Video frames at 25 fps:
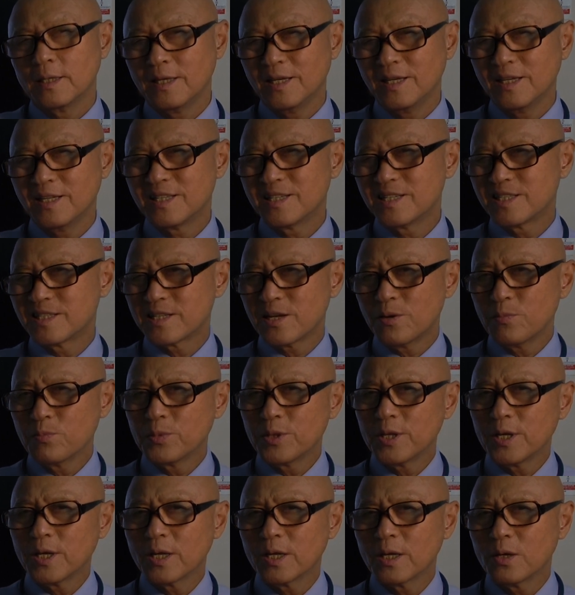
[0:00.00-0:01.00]
it's
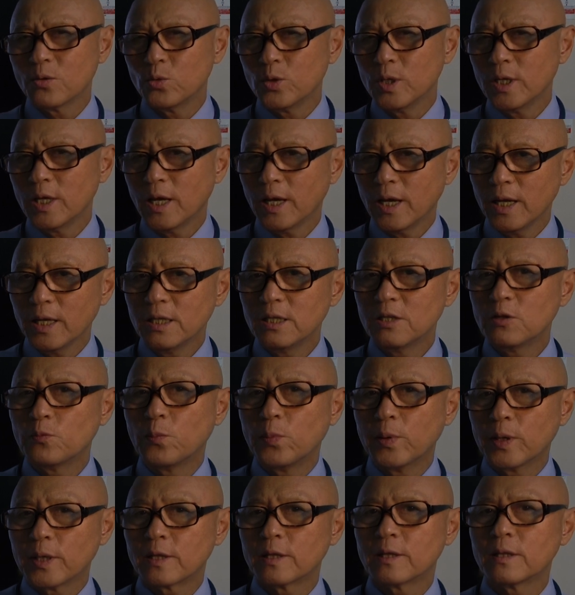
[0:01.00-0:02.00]
something we hate
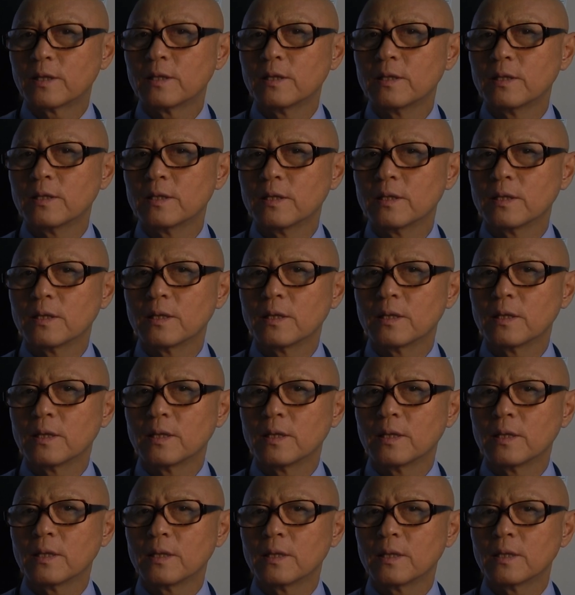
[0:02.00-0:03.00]
but
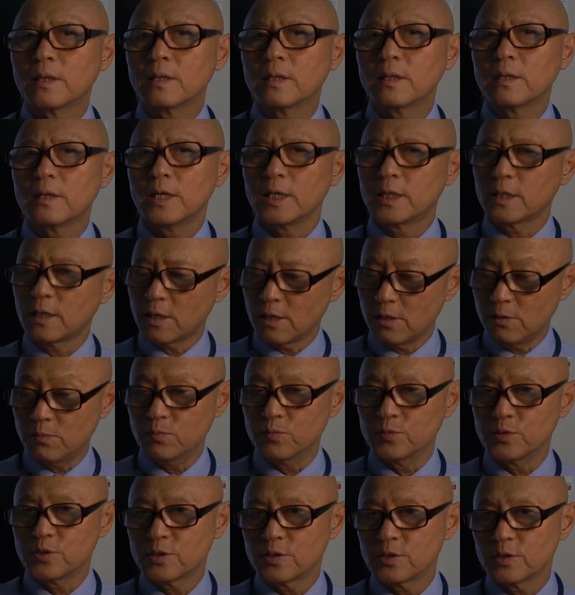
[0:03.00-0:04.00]
it
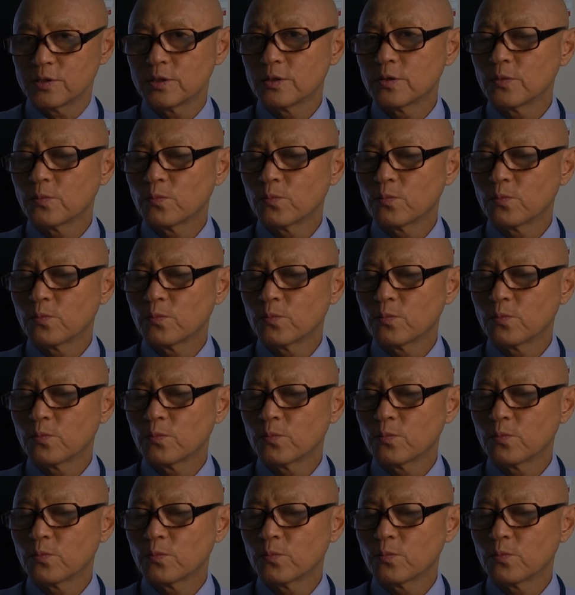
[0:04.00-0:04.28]
comes.